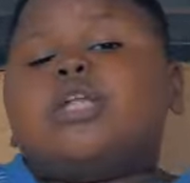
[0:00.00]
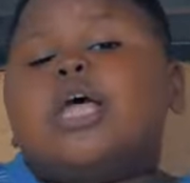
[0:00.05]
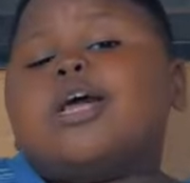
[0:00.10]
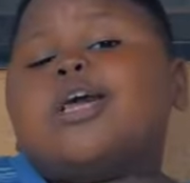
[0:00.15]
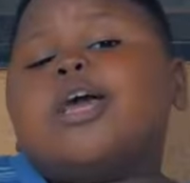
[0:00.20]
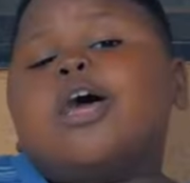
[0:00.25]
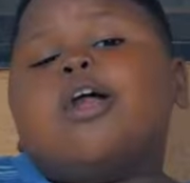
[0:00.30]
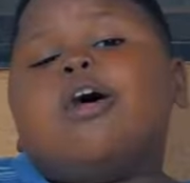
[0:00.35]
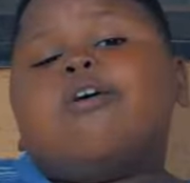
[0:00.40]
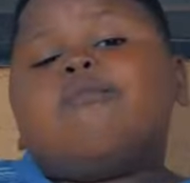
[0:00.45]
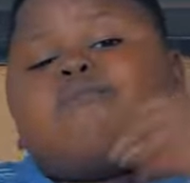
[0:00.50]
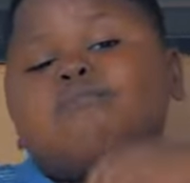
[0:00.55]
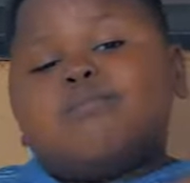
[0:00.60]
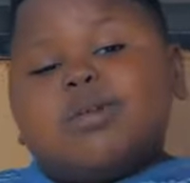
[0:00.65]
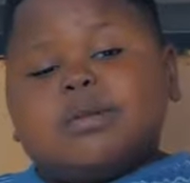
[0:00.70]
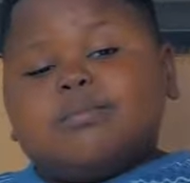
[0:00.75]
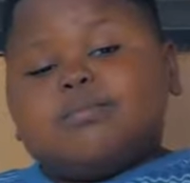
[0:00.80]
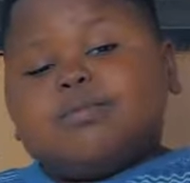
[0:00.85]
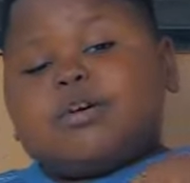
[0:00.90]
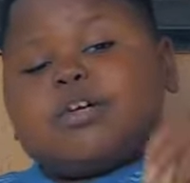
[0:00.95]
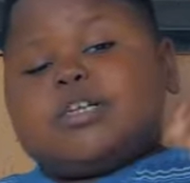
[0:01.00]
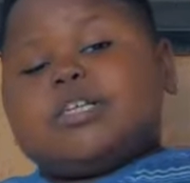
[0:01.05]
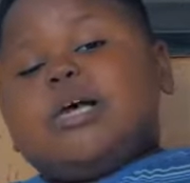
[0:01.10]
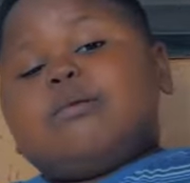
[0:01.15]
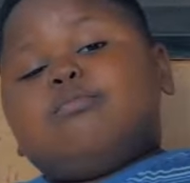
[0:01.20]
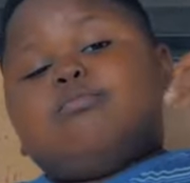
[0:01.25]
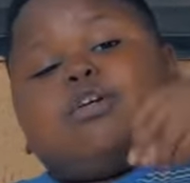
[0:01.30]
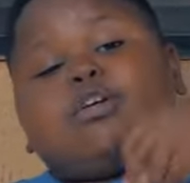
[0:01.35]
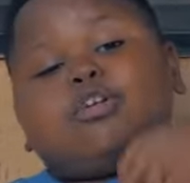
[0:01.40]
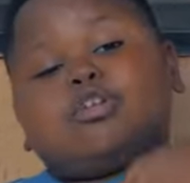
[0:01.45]
to take care of me because
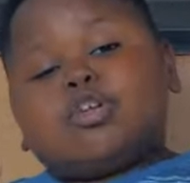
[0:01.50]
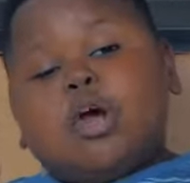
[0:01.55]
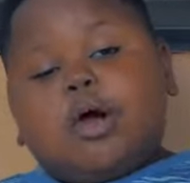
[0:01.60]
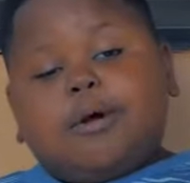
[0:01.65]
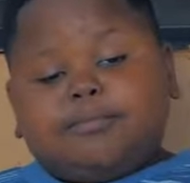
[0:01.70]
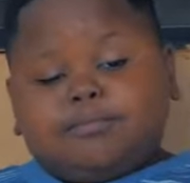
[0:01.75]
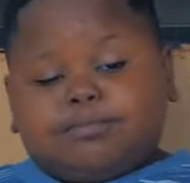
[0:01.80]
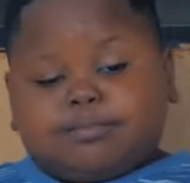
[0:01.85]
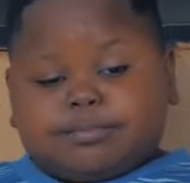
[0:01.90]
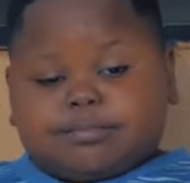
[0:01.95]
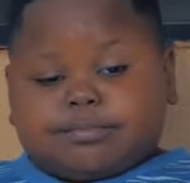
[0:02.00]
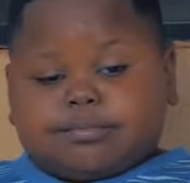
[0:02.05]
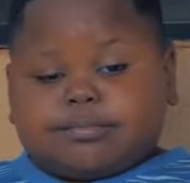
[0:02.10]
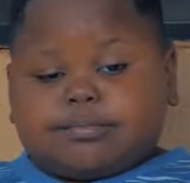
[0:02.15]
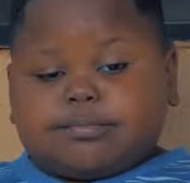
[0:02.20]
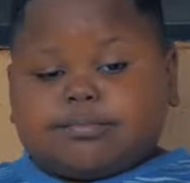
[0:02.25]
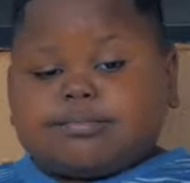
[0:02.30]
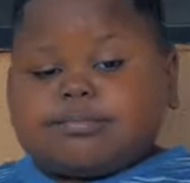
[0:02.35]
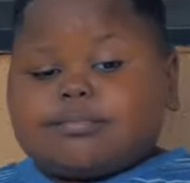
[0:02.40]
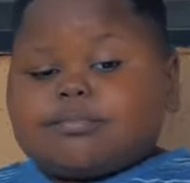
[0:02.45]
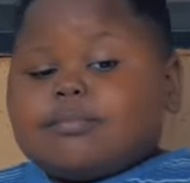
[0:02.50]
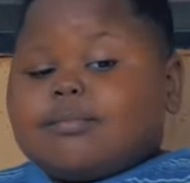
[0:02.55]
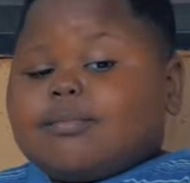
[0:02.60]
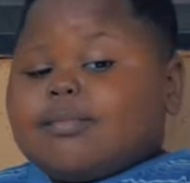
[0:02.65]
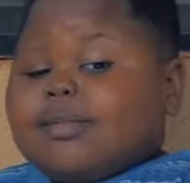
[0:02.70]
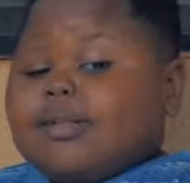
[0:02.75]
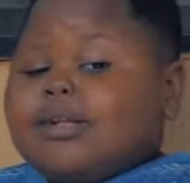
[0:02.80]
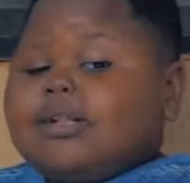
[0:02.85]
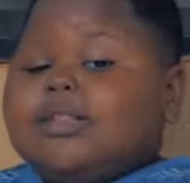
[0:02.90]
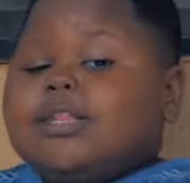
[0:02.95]
I'm your son.
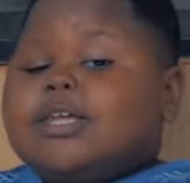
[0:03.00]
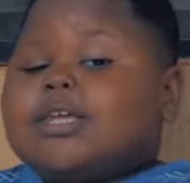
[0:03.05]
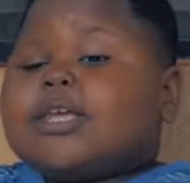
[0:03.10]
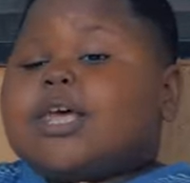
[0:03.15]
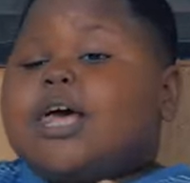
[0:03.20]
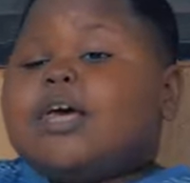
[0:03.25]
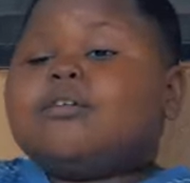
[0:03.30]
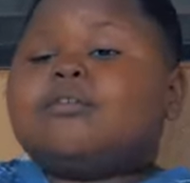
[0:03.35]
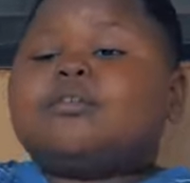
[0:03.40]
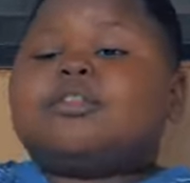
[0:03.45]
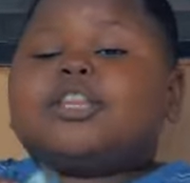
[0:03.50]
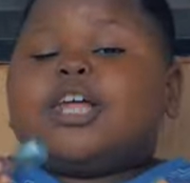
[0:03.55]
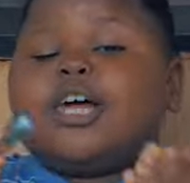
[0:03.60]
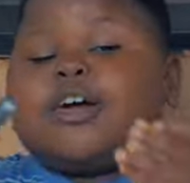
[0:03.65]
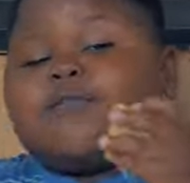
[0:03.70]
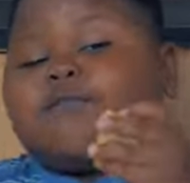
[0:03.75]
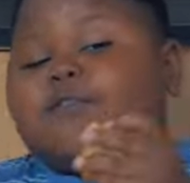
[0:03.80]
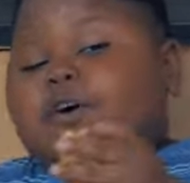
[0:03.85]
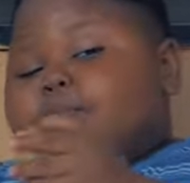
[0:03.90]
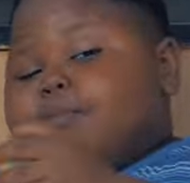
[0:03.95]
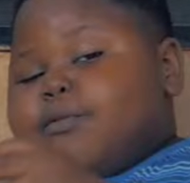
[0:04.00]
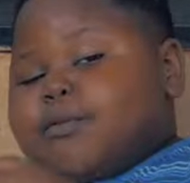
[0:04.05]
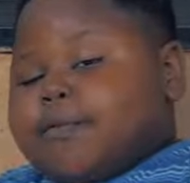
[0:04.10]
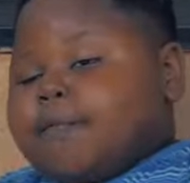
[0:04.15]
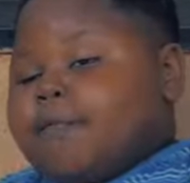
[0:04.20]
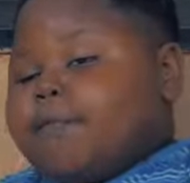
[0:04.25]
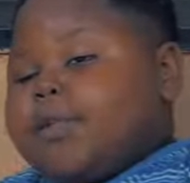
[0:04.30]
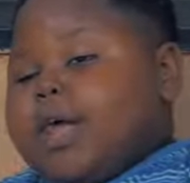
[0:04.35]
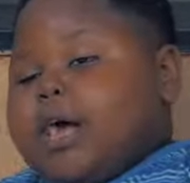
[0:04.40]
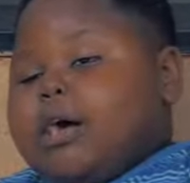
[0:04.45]
The care you take for
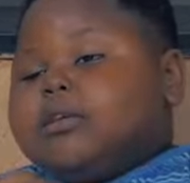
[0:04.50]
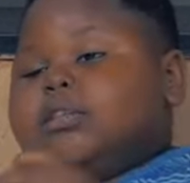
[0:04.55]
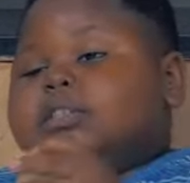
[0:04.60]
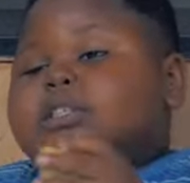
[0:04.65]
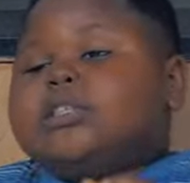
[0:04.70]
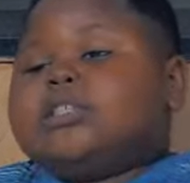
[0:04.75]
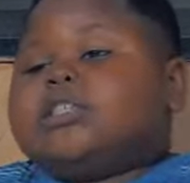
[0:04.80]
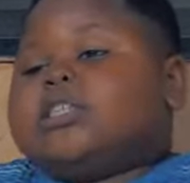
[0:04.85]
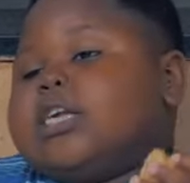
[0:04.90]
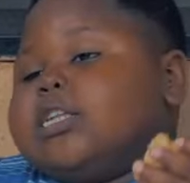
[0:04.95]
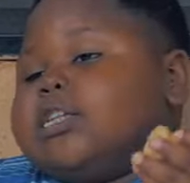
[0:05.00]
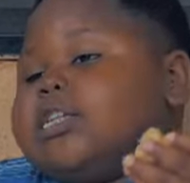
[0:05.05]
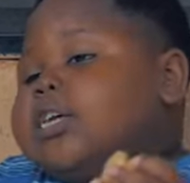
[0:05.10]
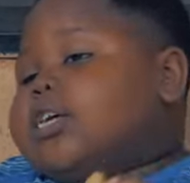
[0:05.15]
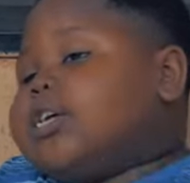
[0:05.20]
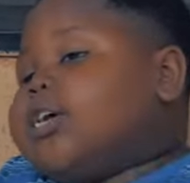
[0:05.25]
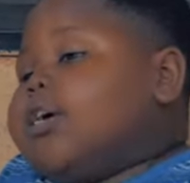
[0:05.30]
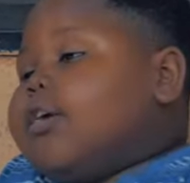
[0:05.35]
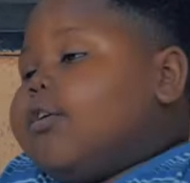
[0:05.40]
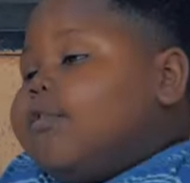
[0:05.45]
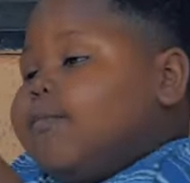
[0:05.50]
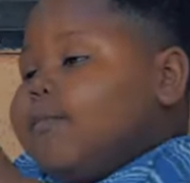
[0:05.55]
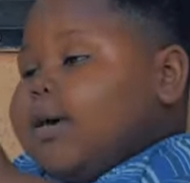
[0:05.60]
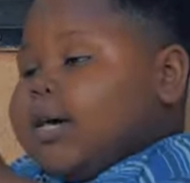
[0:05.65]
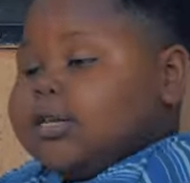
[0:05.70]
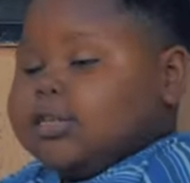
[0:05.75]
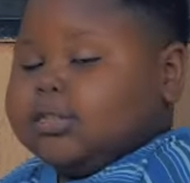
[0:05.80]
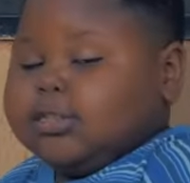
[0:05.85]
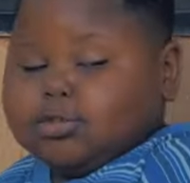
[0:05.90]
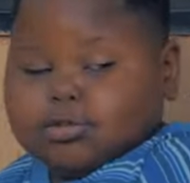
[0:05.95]
me, I'll use it and take care of
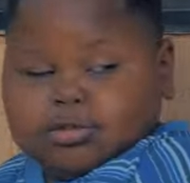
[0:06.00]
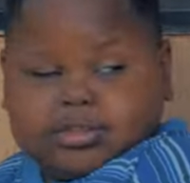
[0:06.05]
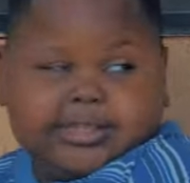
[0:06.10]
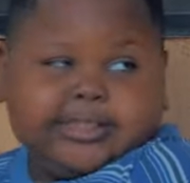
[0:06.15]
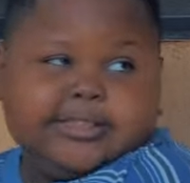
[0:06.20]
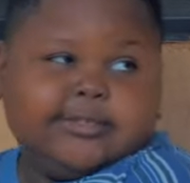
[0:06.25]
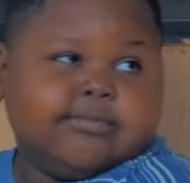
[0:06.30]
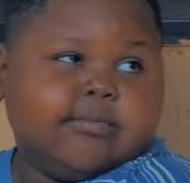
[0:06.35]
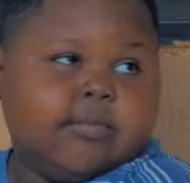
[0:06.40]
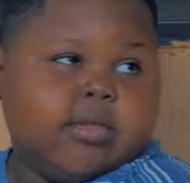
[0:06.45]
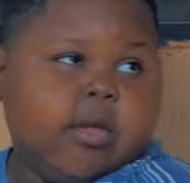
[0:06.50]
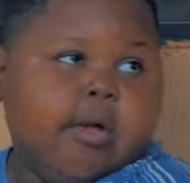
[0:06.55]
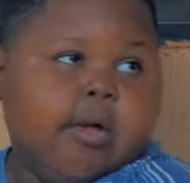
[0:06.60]
my children.